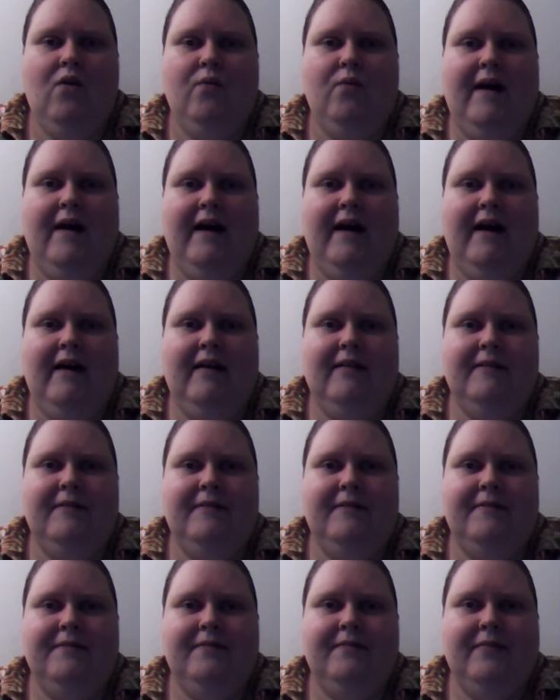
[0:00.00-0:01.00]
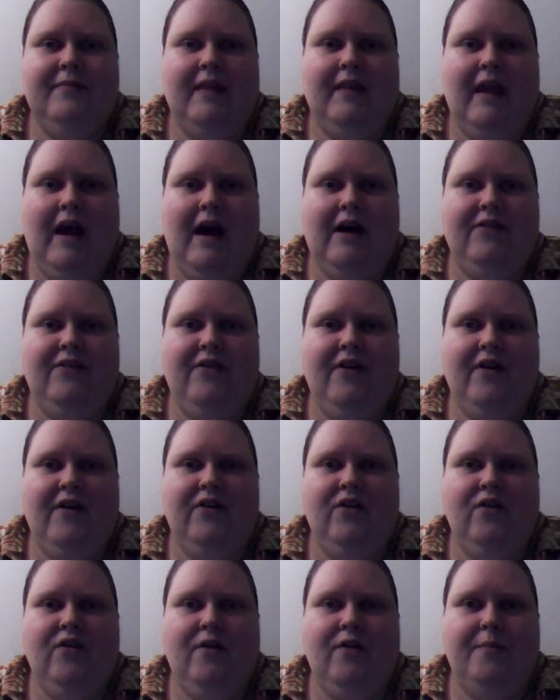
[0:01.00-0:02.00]
Well, I'll tell
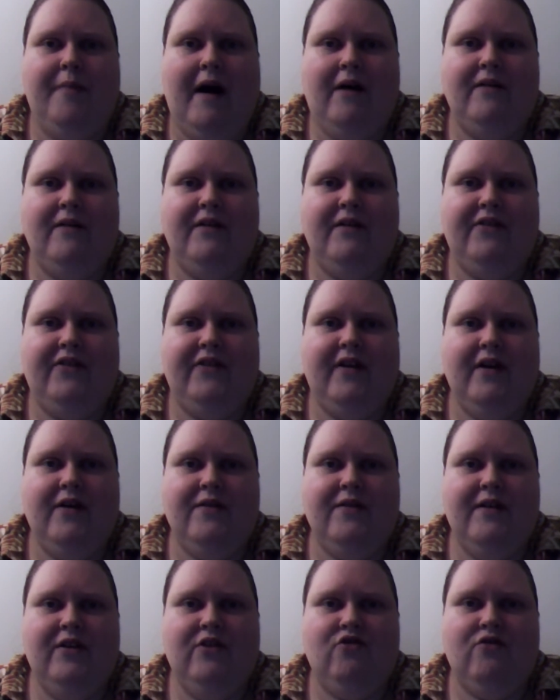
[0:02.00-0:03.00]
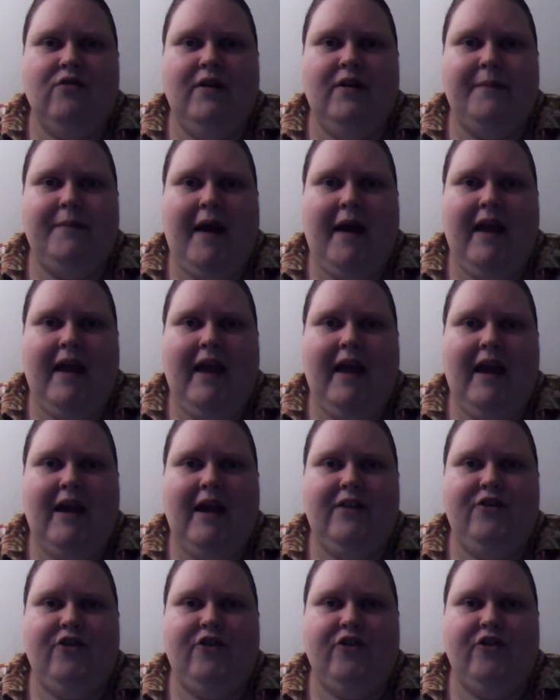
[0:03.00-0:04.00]
you about a scary dream I
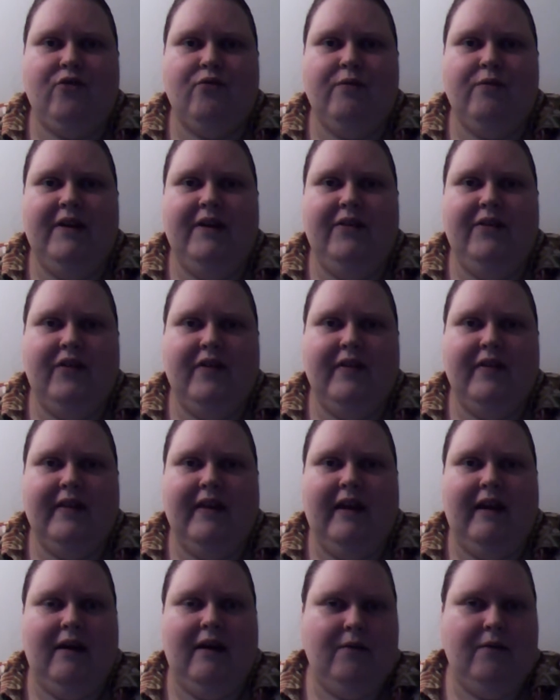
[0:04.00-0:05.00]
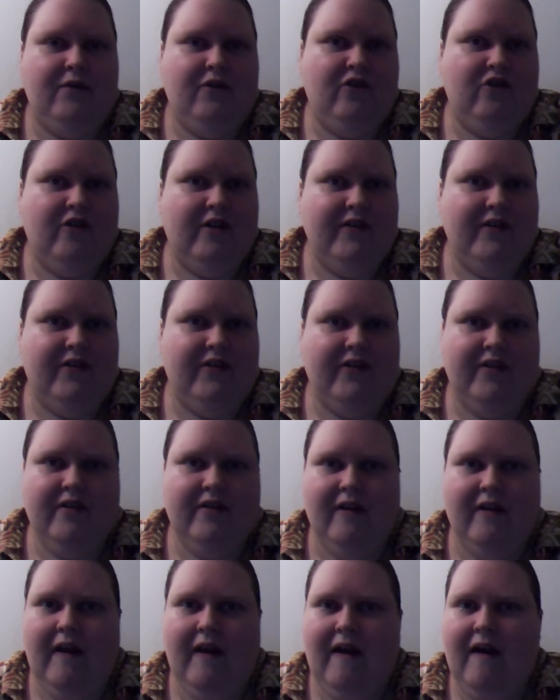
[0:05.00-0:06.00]
had just recently. It was just
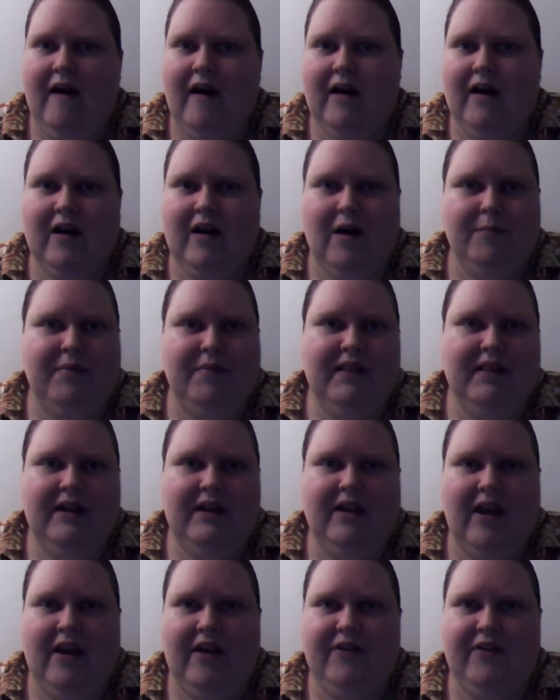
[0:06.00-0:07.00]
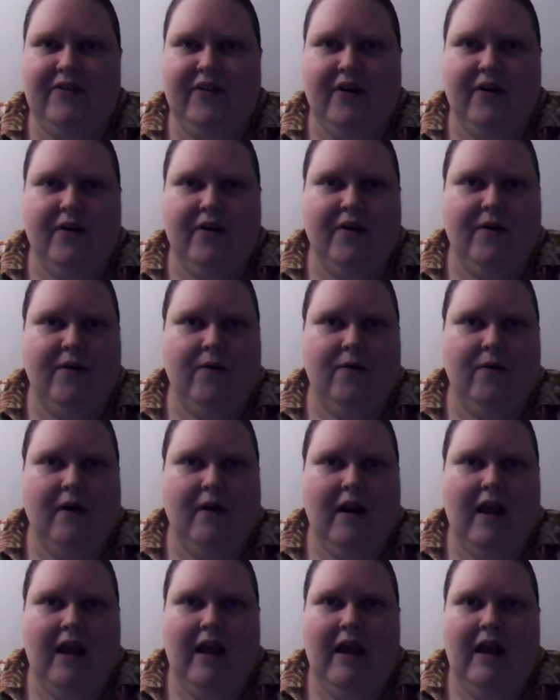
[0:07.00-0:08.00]
a couple of days ago.
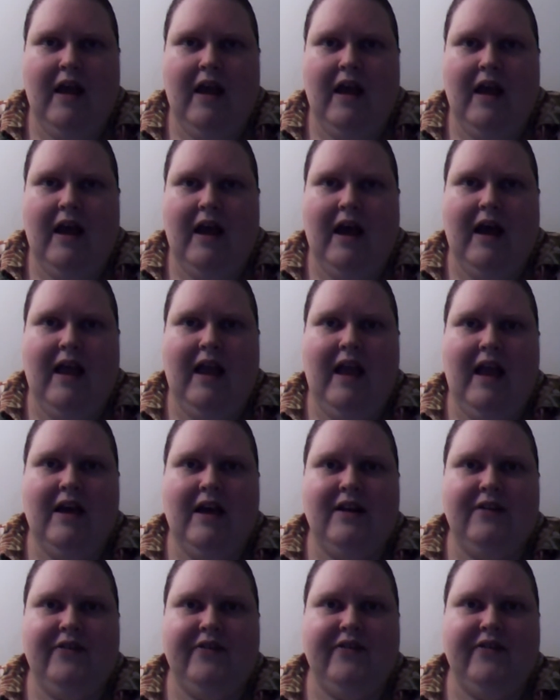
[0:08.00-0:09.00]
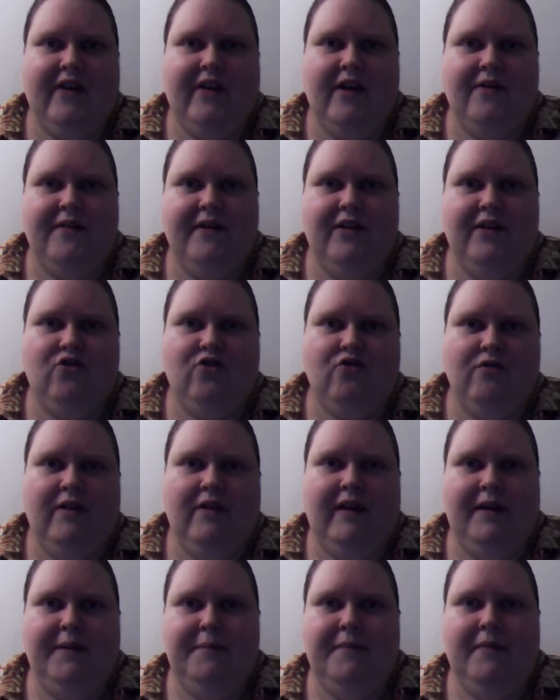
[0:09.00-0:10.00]
I had a scary
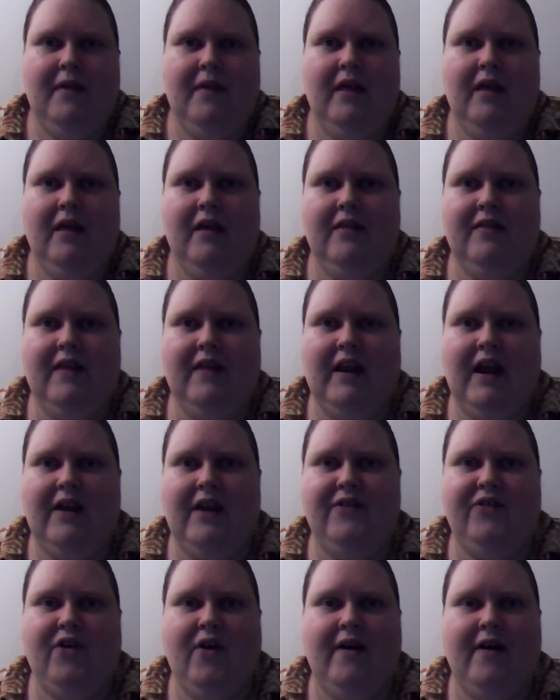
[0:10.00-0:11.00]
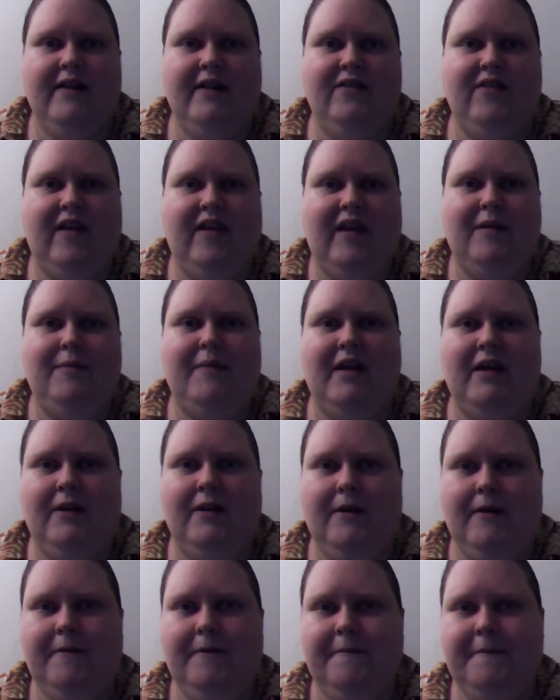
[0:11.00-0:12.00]
dream that I saw a
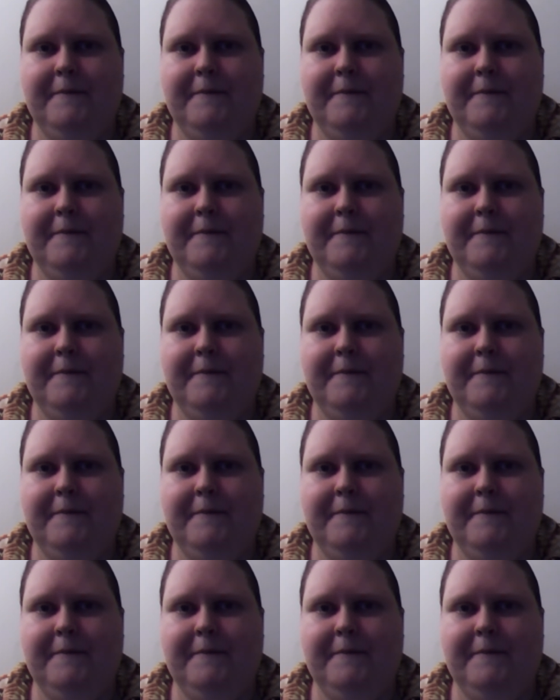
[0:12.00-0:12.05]
demon.